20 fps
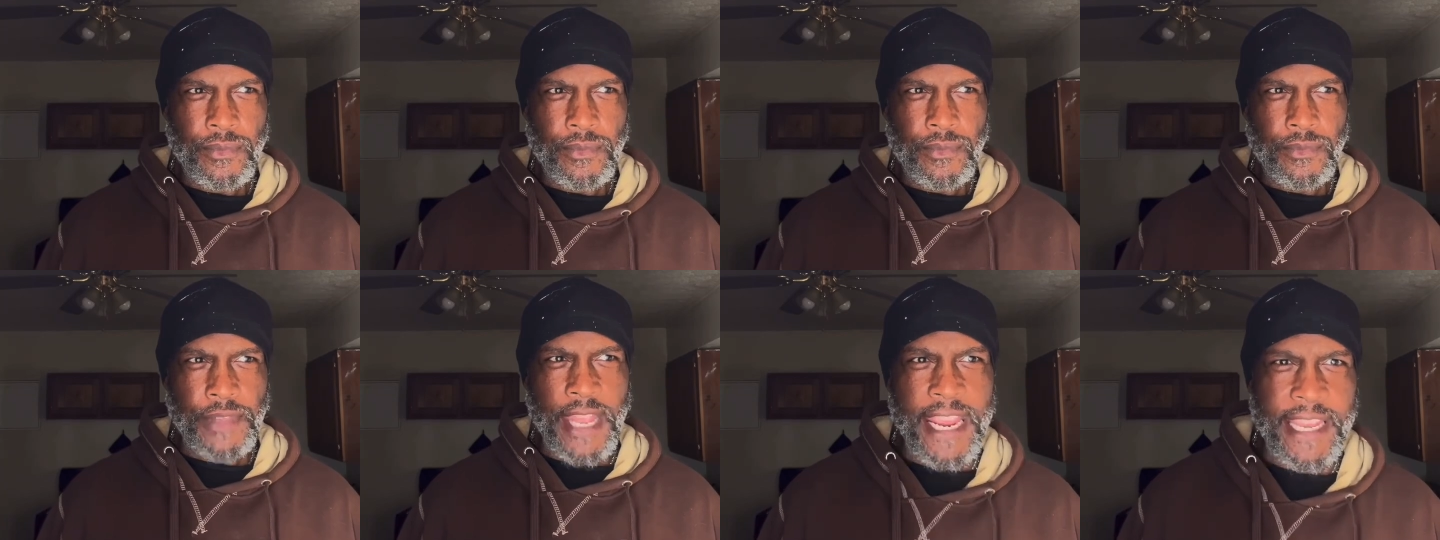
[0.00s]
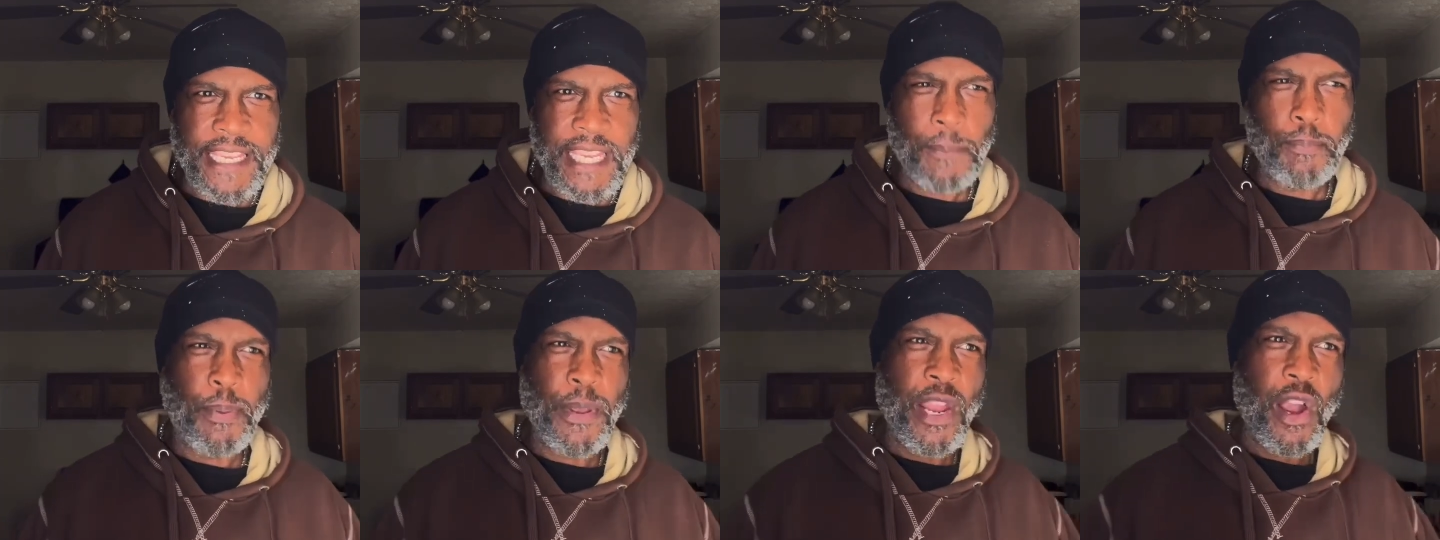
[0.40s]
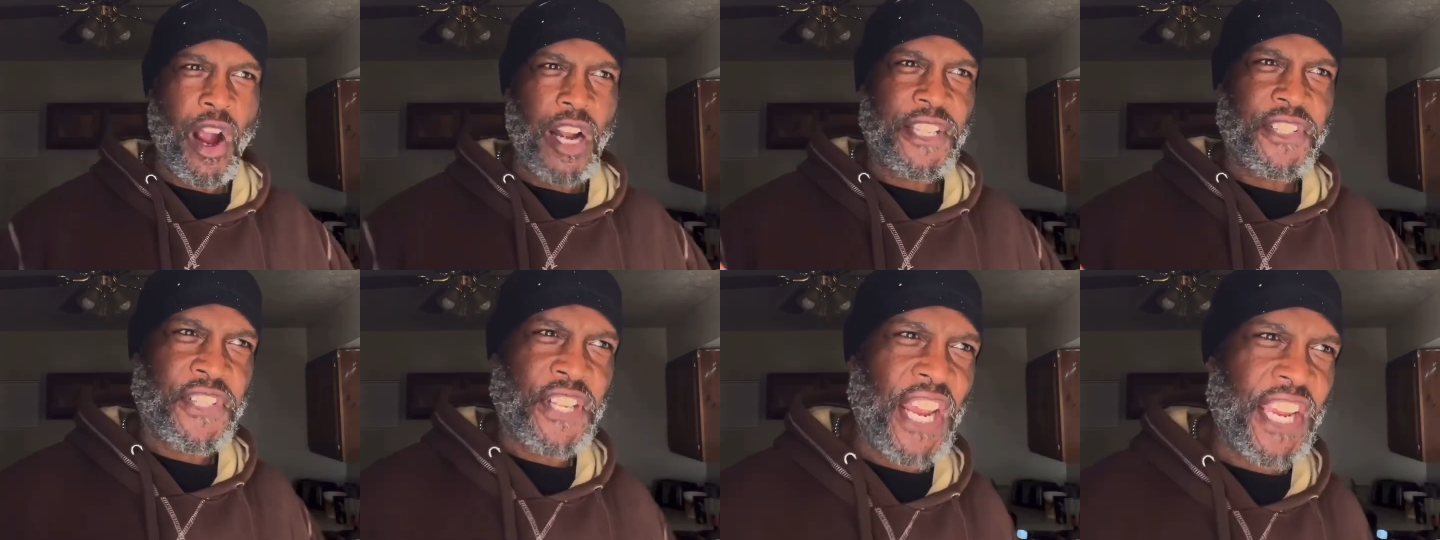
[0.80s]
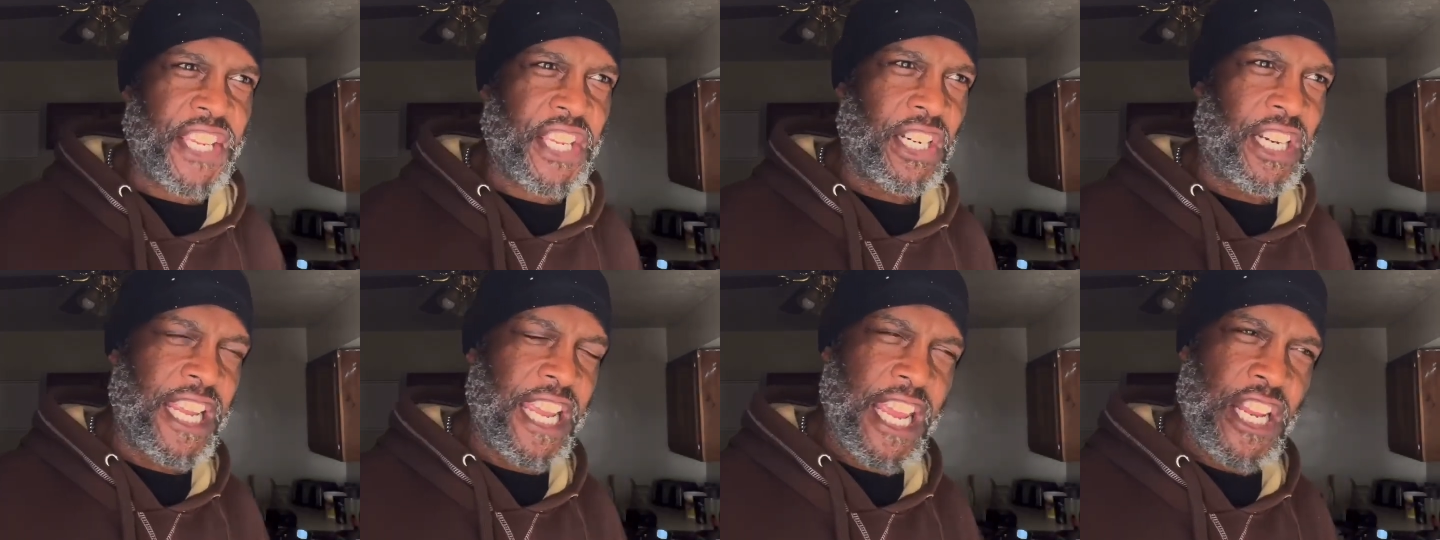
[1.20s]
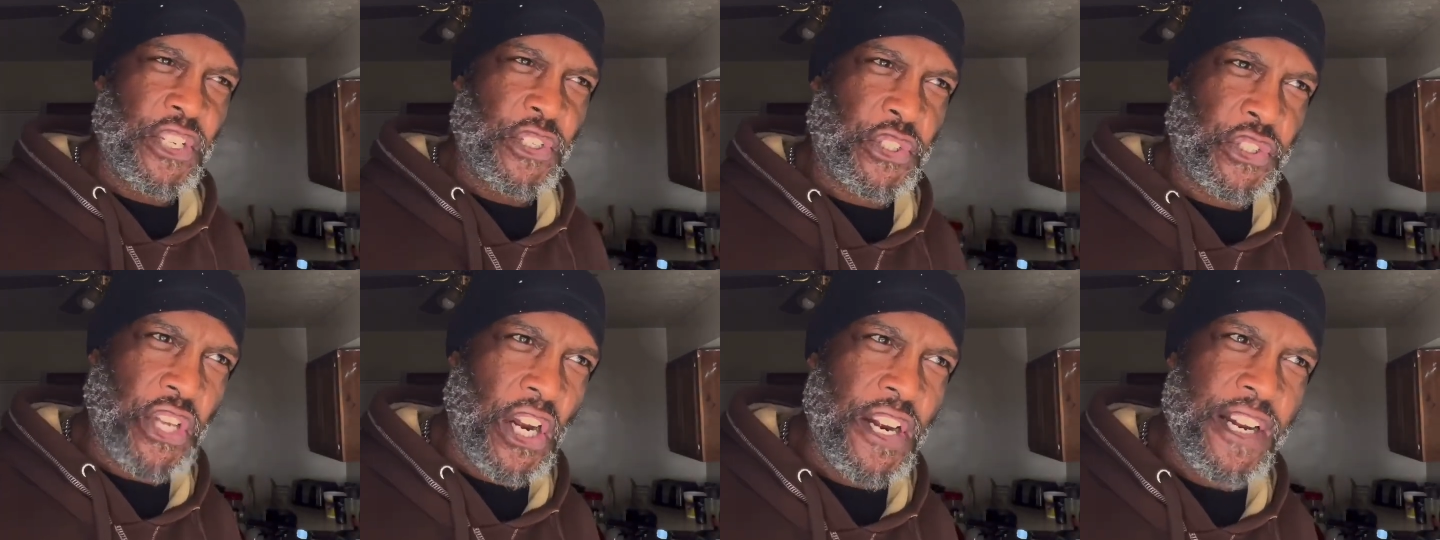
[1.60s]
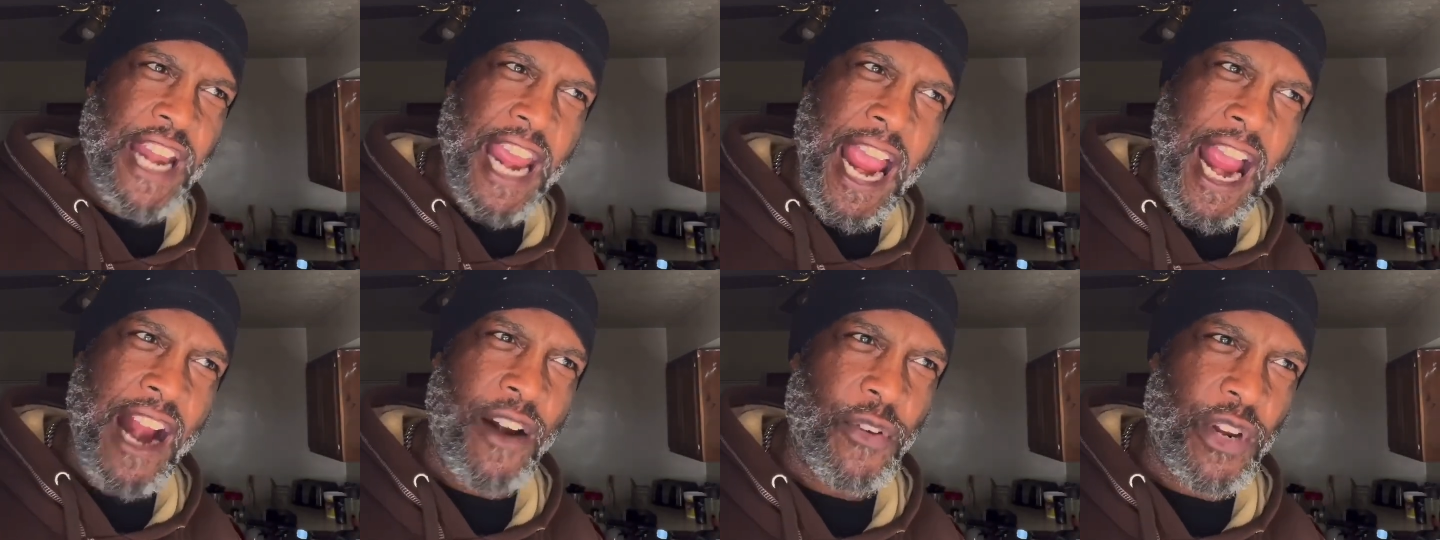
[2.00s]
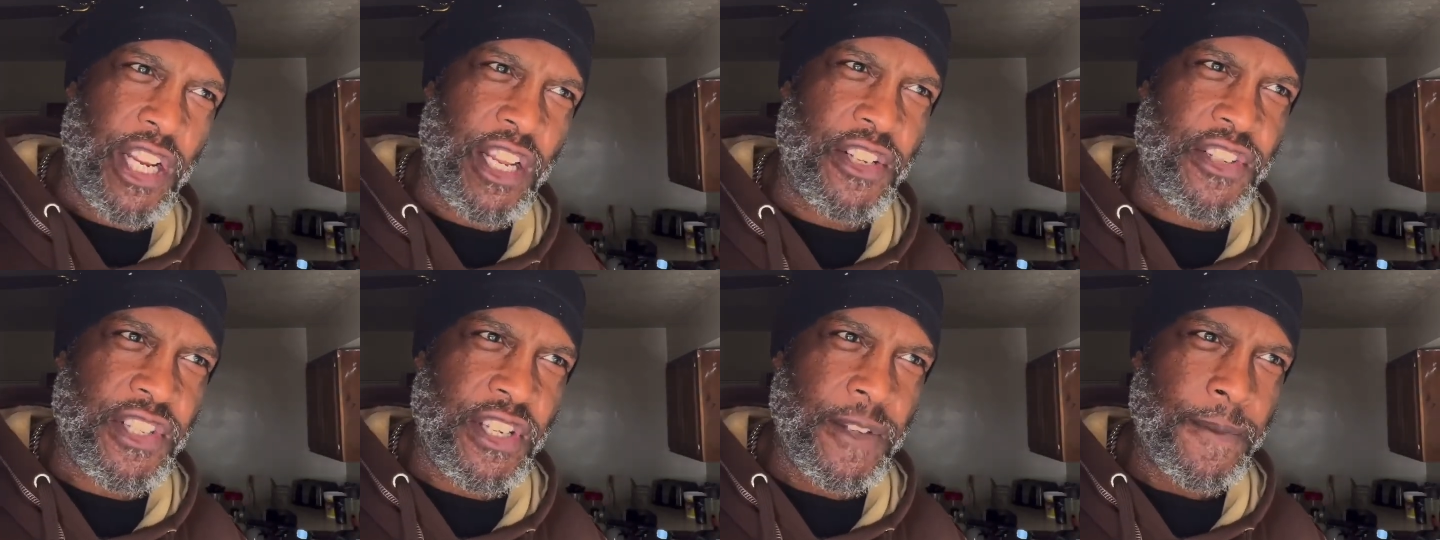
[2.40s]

they can be articulate in certain areas